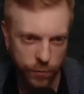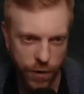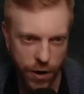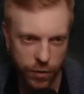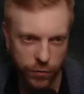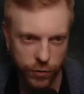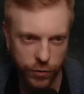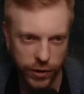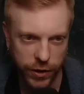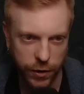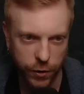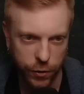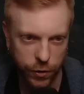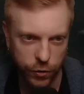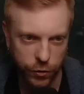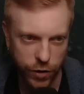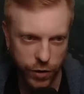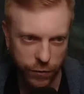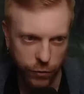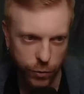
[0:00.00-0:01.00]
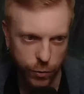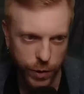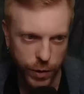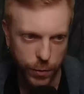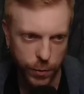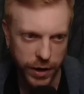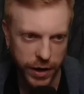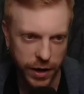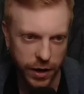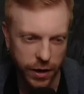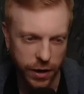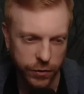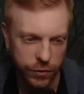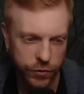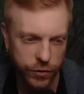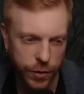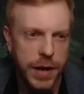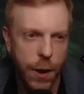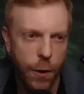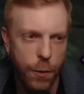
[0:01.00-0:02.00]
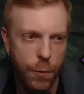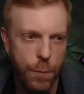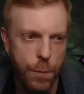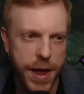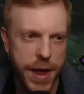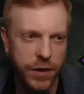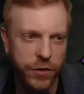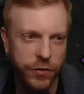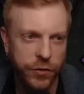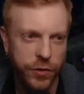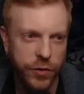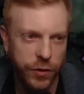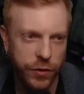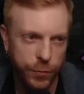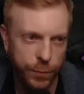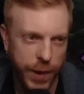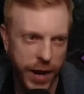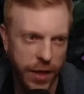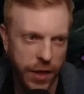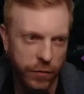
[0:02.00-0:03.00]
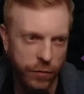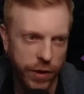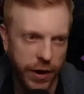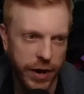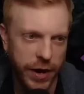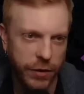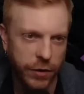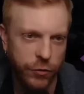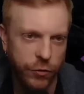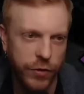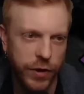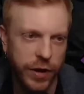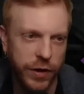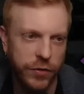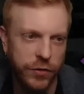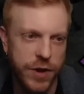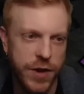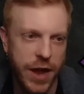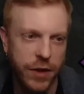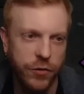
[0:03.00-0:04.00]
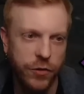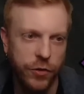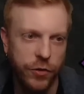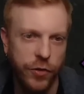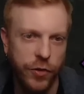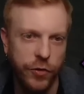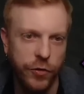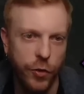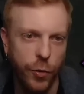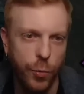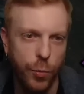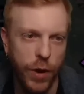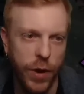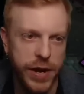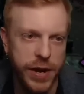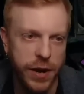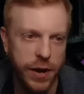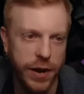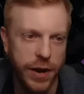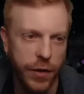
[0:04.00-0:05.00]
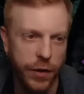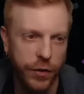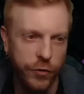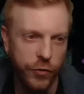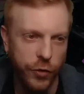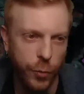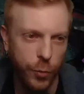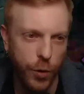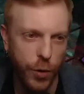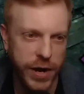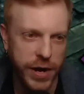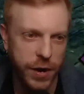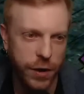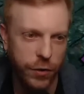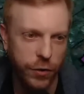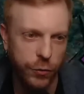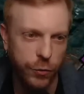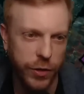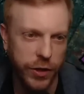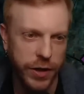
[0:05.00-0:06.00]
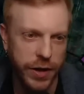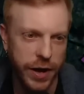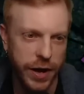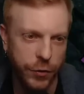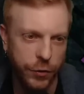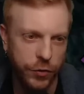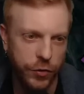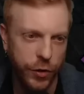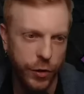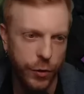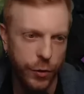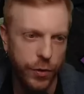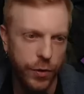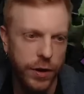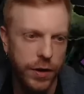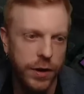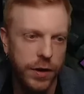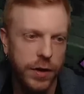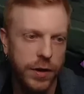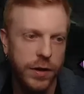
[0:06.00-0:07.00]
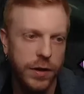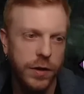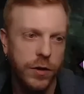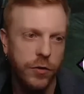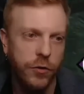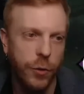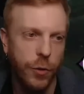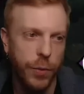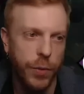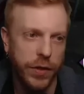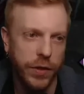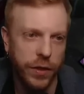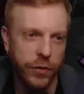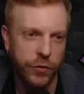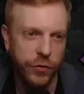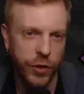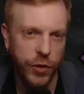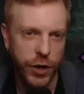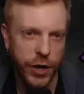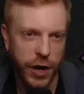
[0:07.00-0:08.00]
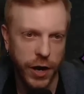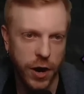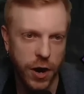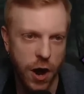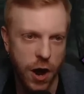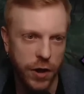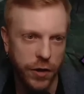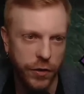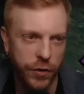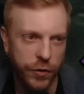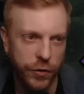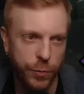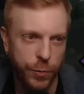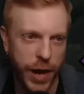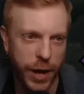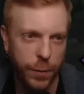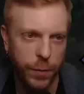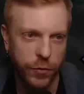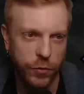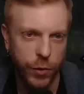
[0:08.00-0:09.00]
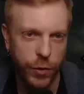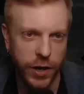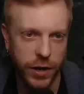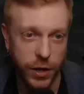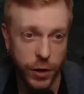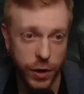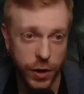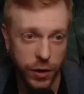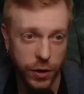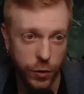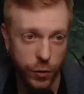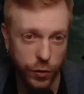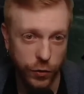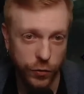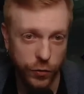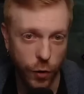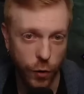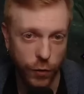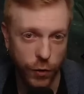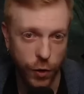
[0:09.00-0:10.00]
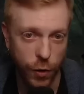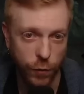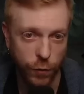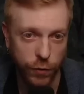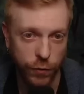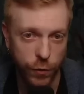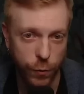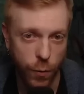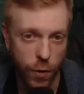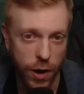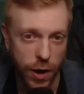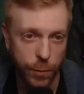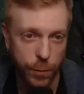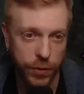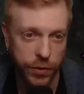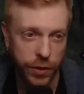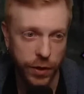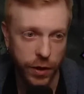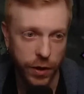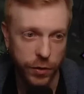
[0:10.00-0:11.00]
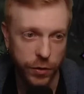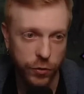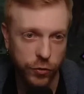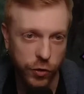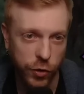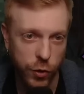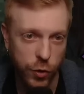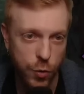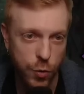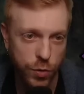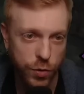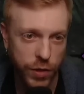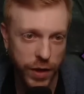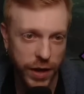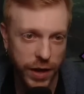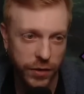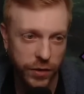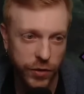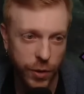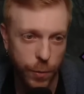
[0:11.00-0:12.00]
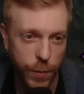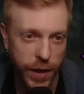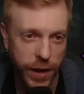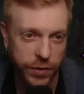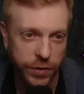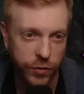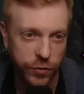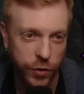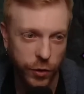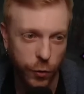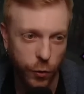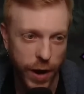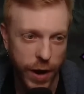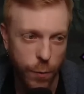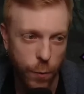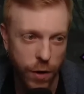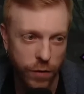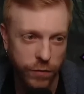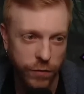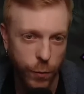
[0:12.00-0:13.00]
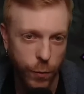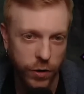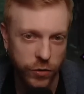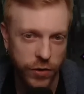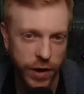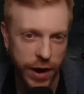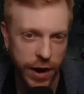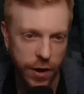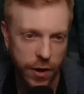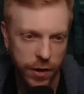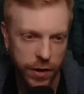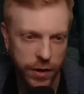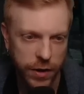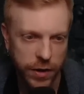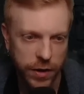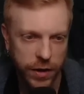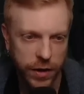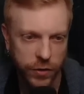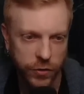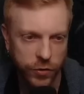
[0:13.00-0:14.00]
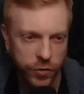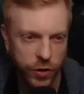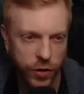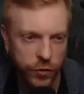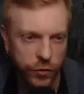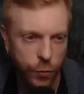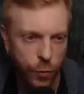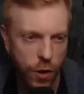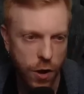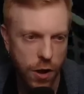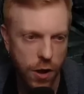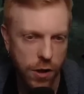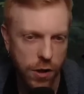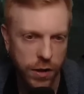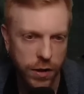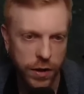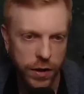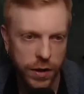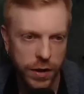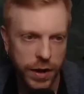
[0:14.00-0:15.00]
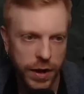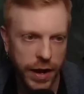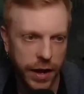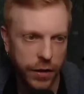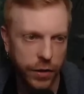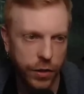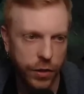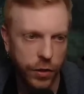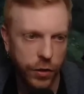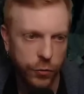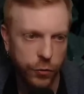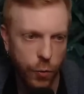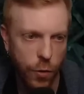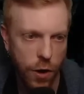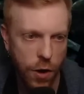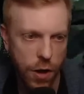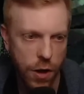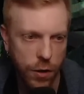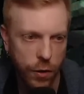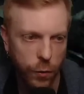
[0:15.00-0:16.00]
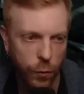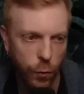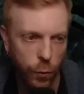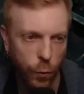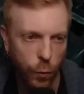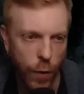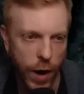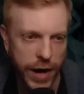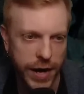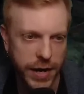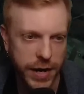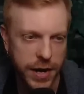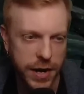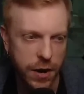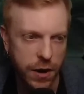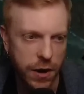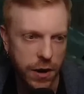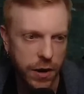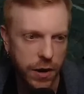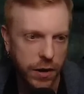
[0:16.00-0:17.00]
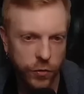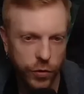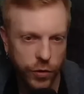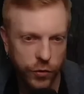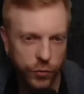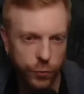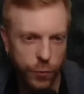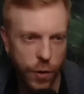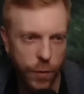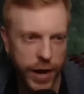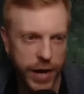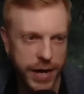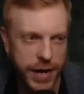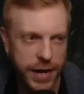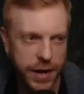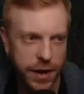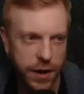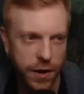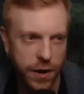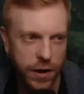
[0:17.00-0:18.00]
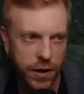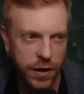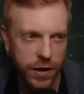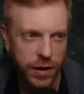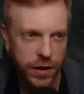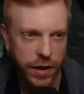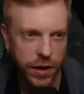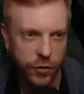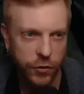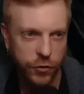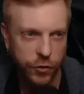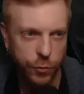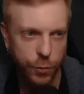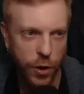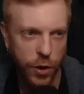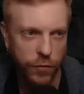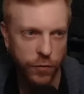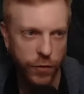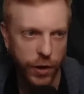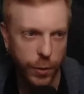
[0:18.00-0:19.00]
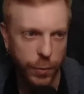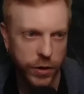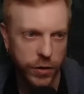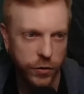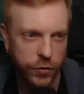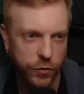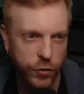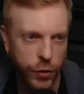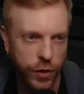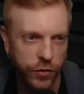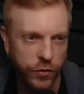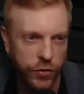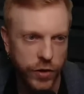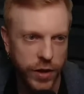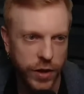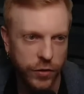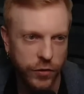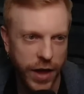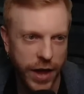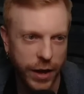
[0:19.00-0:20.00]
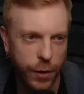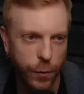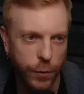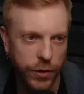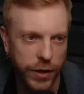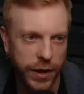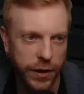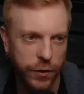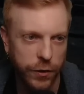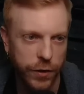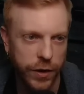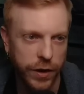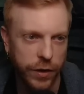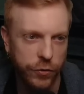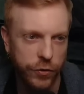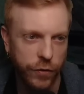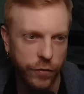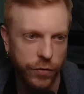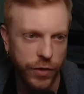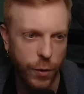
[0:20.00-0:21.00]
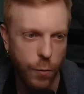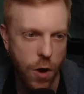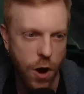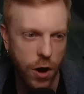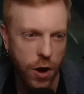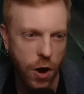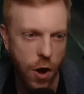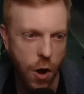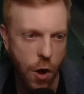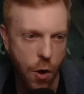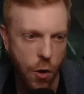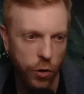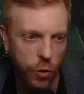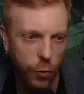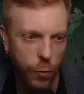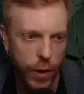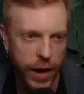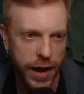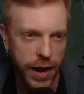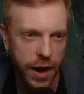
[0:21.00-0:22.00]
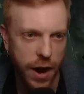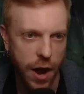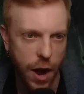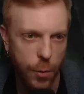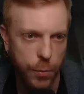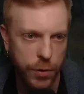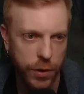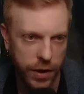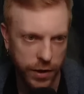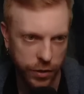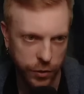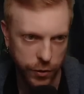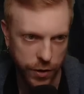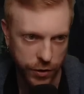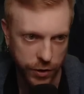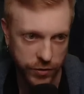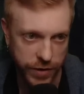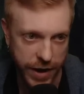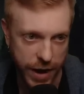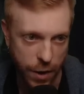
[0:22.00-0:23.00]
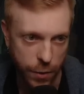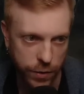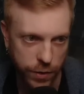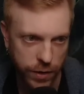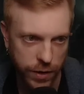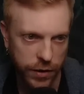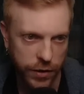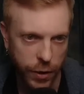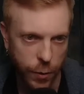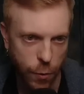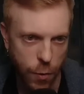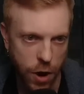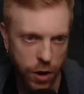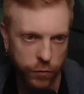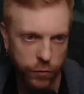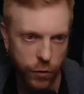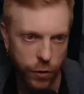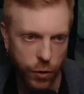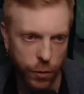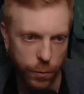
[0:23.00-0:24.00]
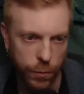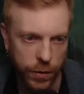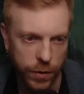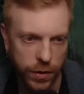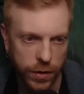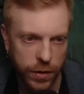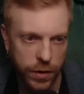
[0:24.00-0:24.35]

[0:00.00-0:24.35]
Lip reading: far for the killer to travel to be able to hit us. Now, what makes this pallet very interesting is not just this loop right here. Now, this loop right here is really nice, too. Jumping this, and then you get caught in this back between, and you can do this over and over if you want. But the two things that make this a great 1v1 tile is this wall and this wall right here. So this wall right here is just perfect because you can see exactly where the killer is. If they walk all the way up and they're on the down, and they walk from